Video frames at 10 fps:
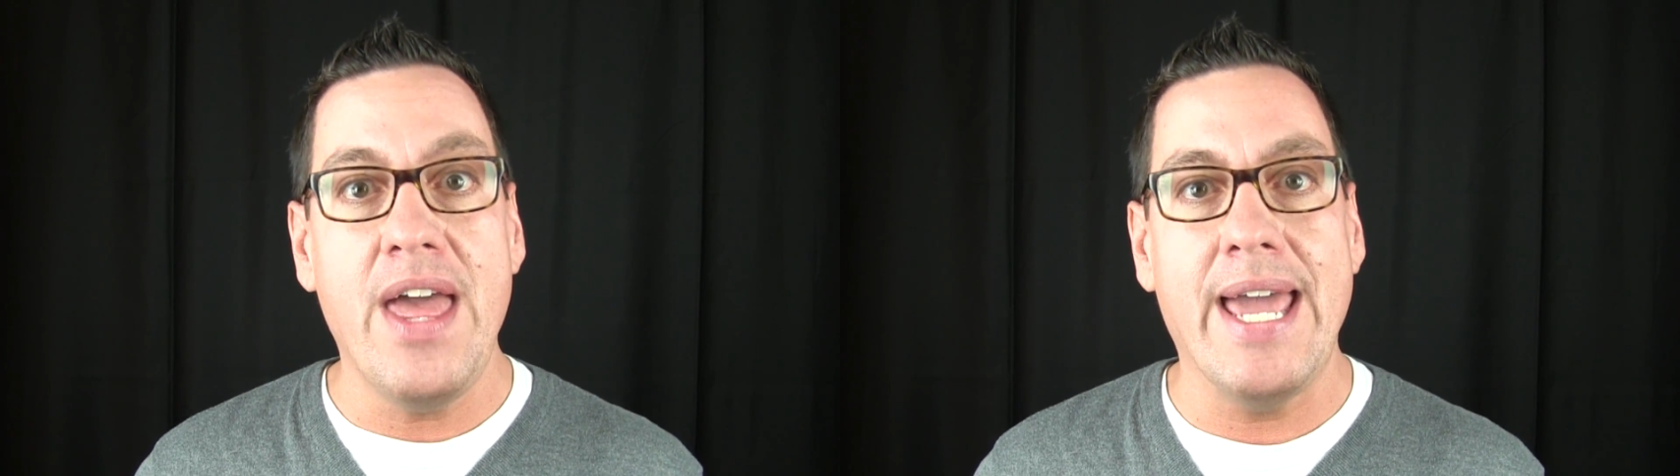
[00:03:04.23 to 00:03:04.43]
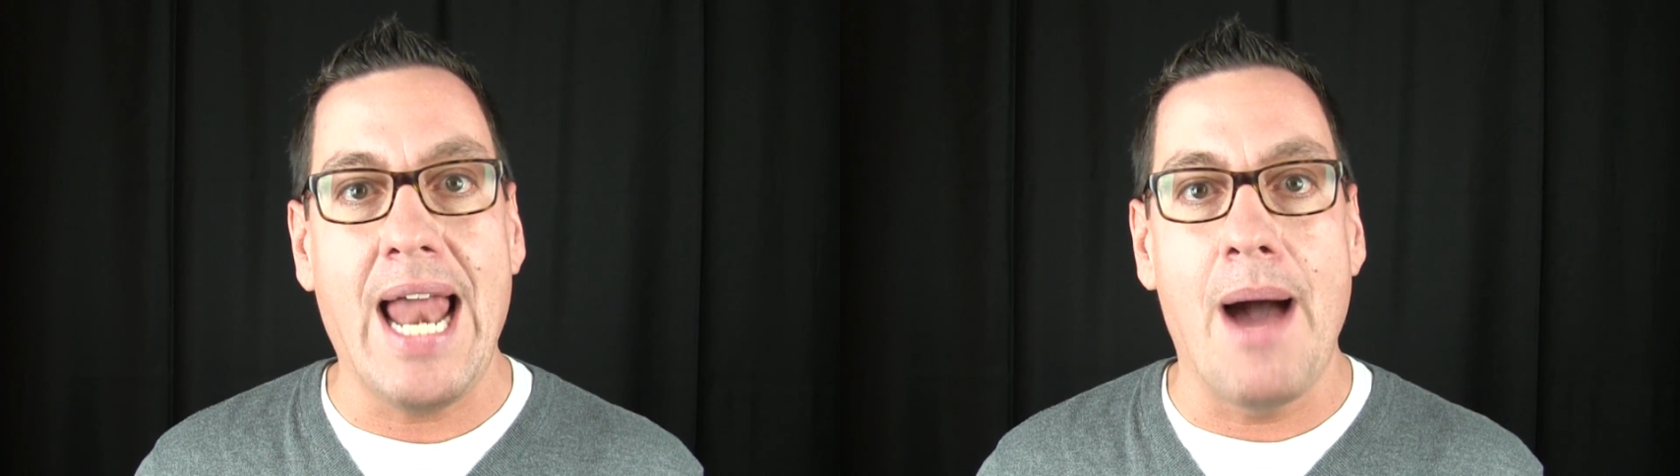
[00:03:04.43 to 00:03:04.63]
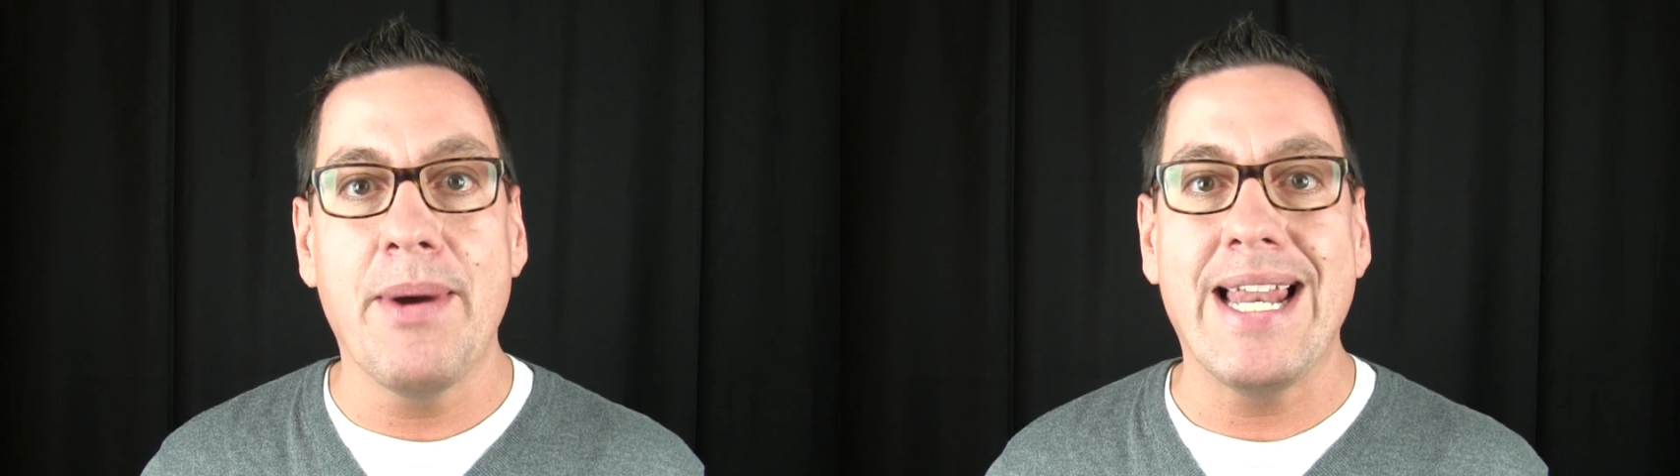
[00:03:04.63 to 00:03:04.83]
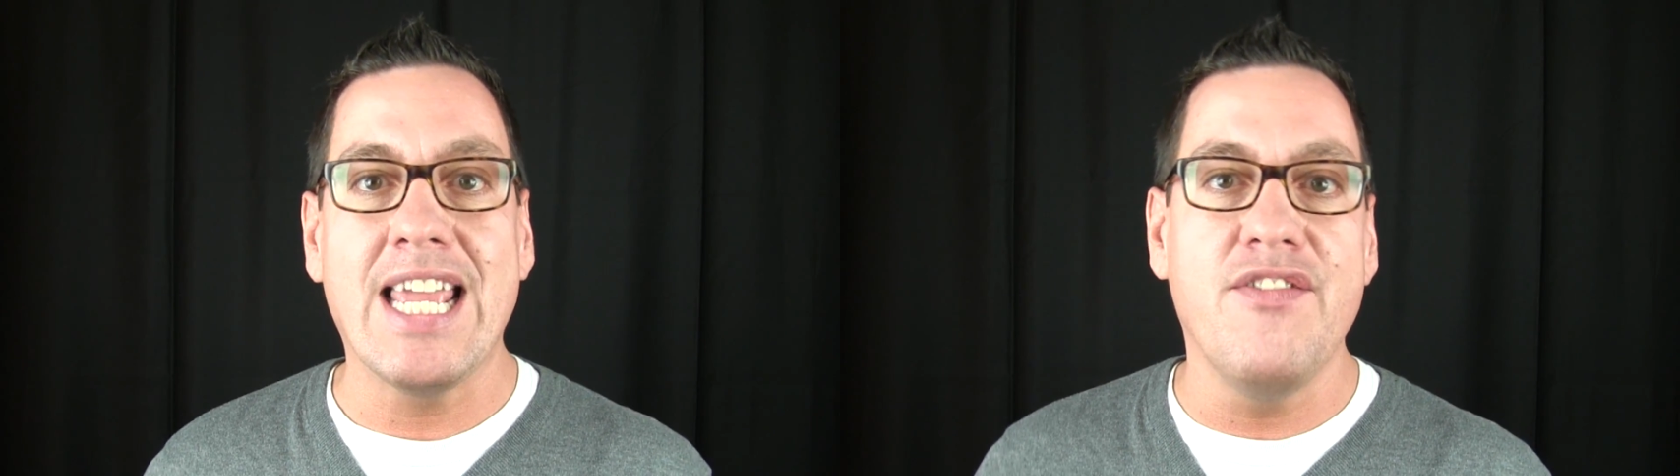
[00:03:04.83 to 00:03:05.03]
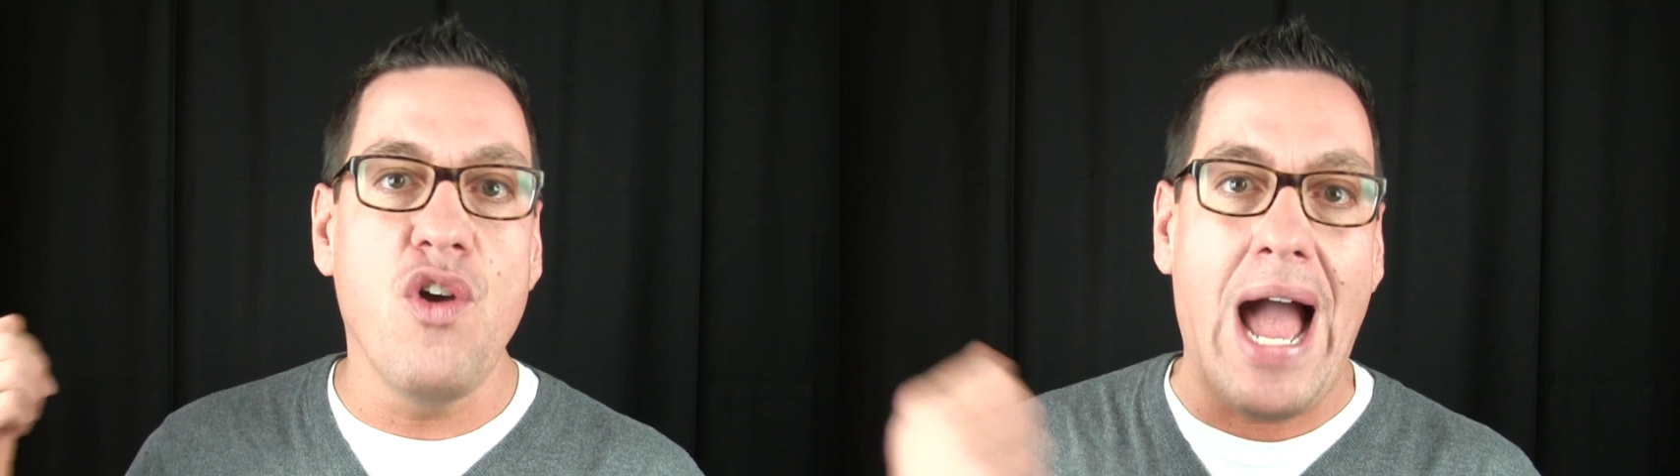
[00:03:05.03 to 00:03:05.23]
then I'm going
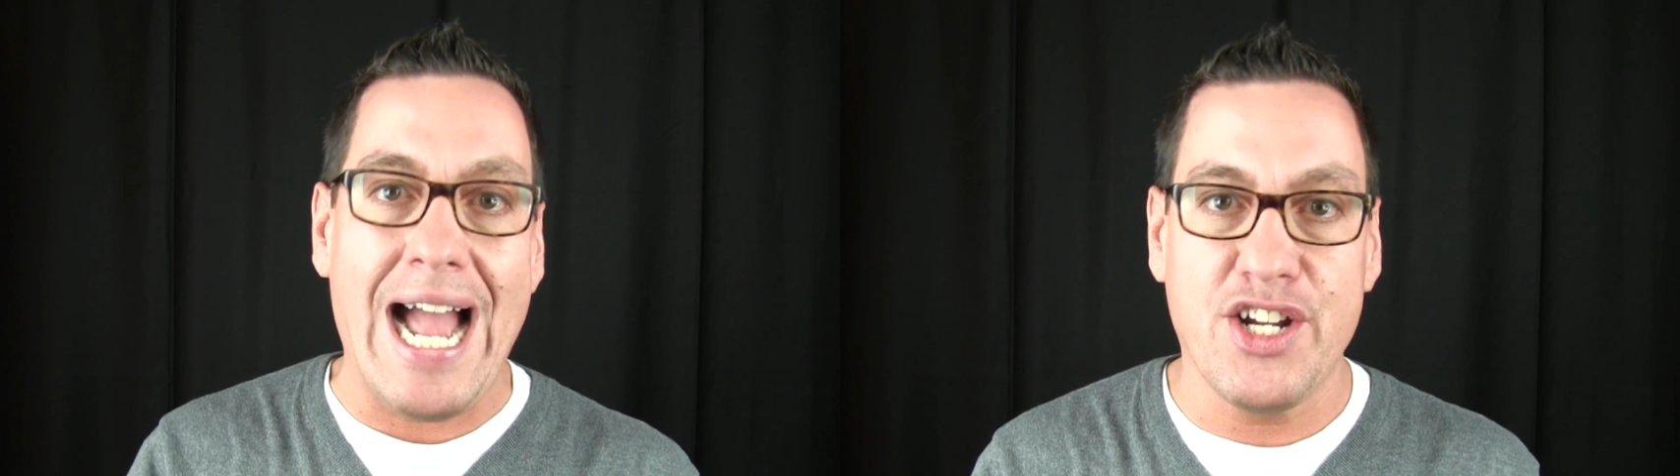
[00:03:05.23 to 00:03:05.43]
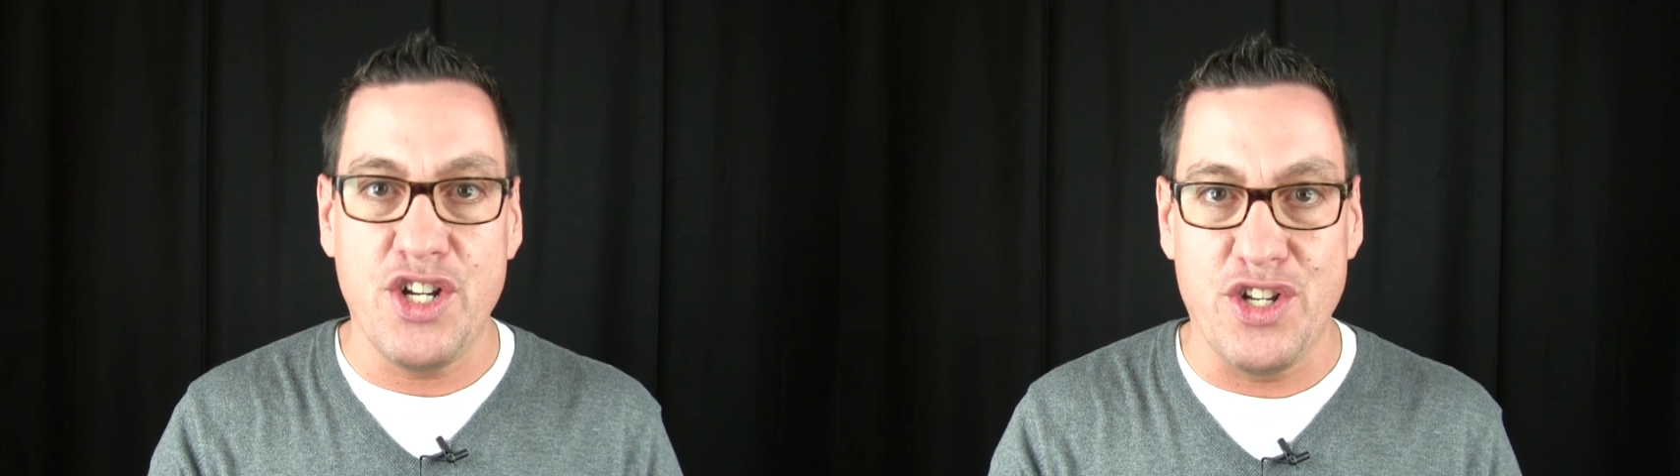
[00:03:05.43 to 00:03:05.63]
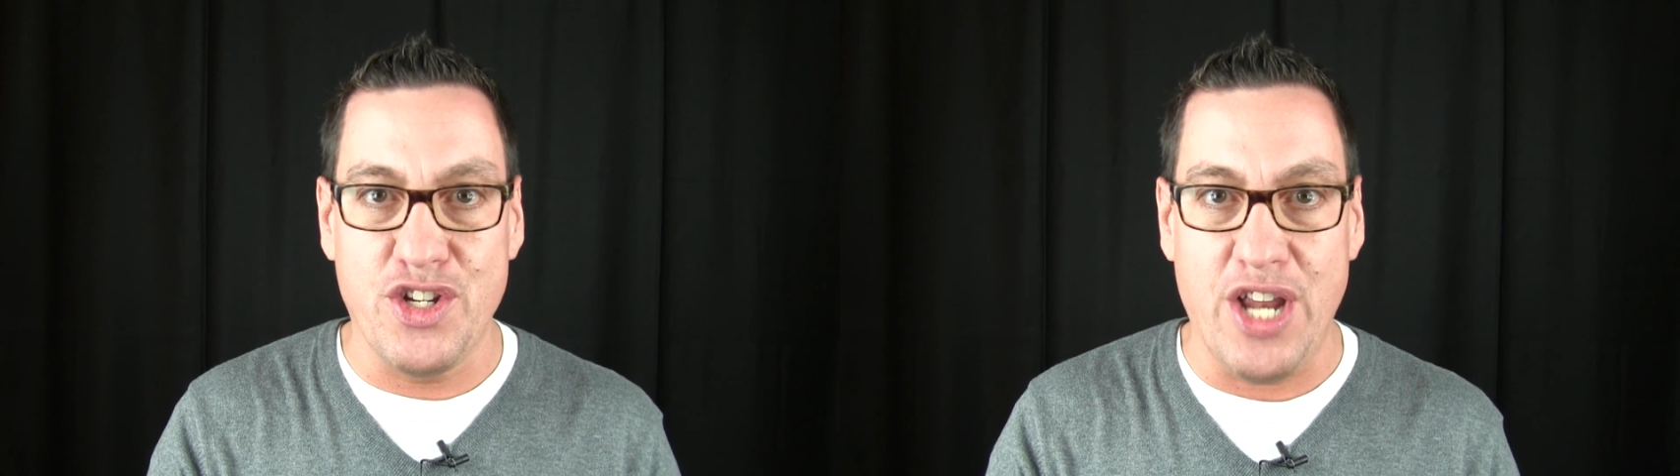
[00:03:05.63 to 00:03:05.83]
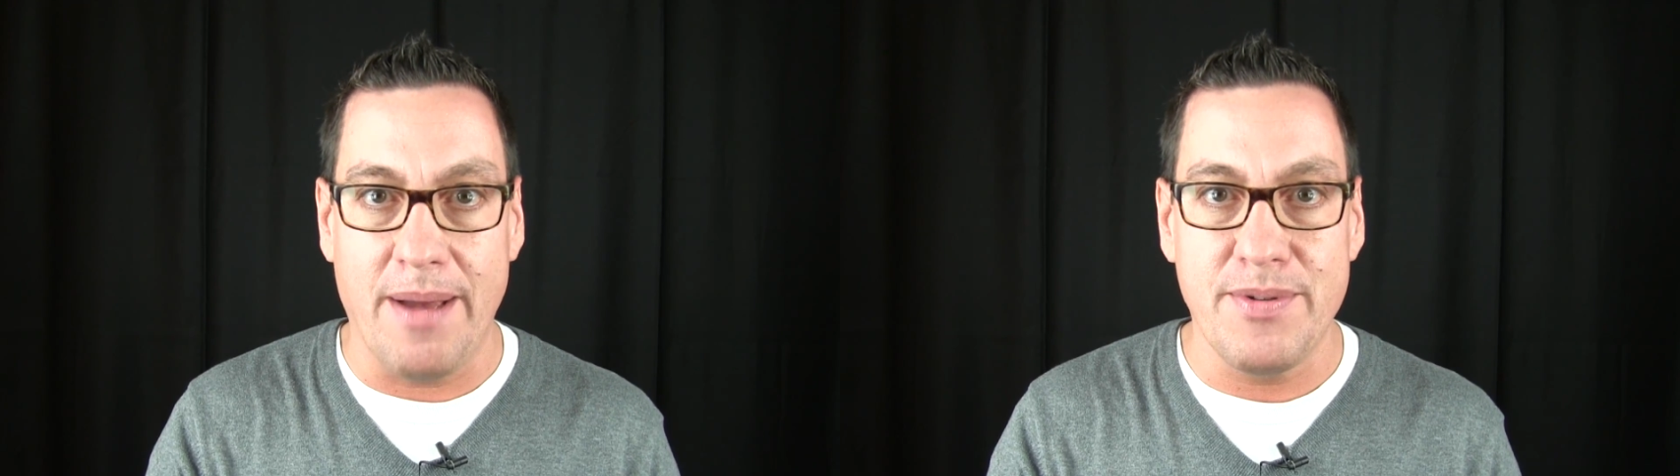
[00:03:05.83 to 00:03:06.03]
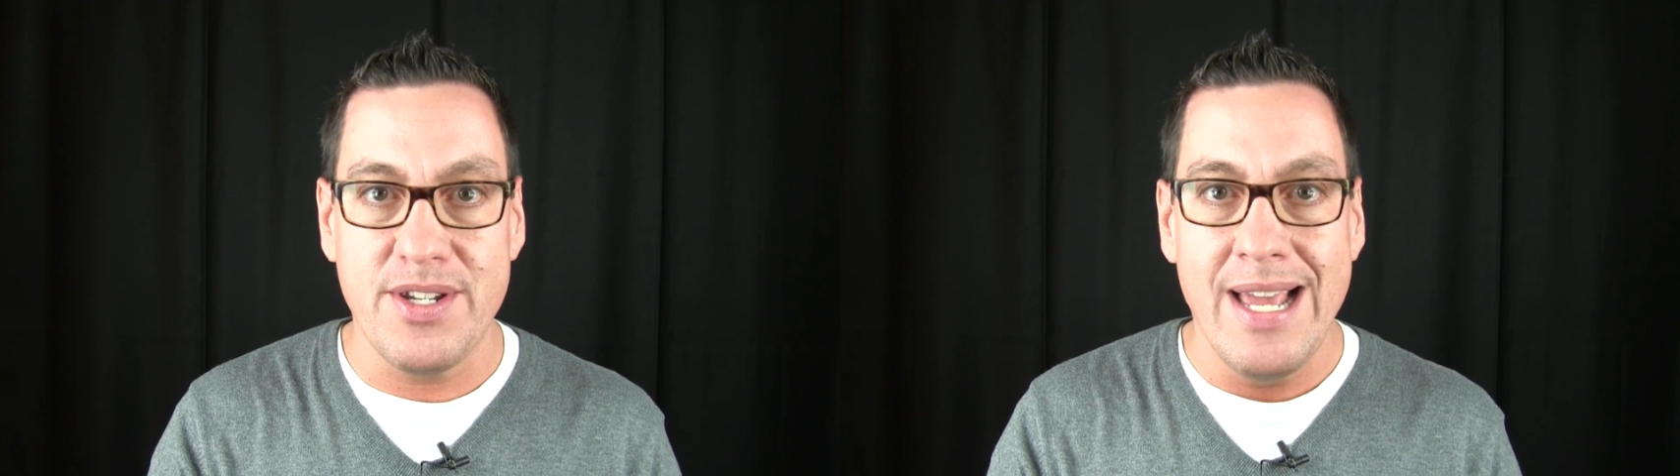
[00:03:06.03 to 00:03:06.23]
to give you action
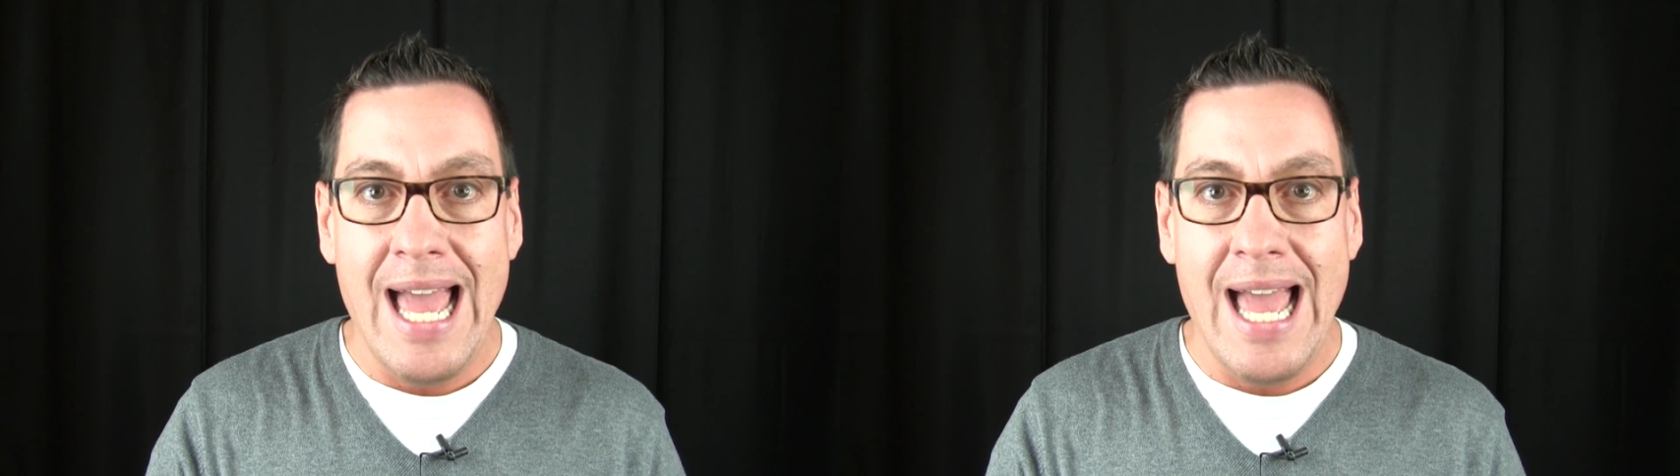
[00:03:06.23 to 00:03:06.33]
steps.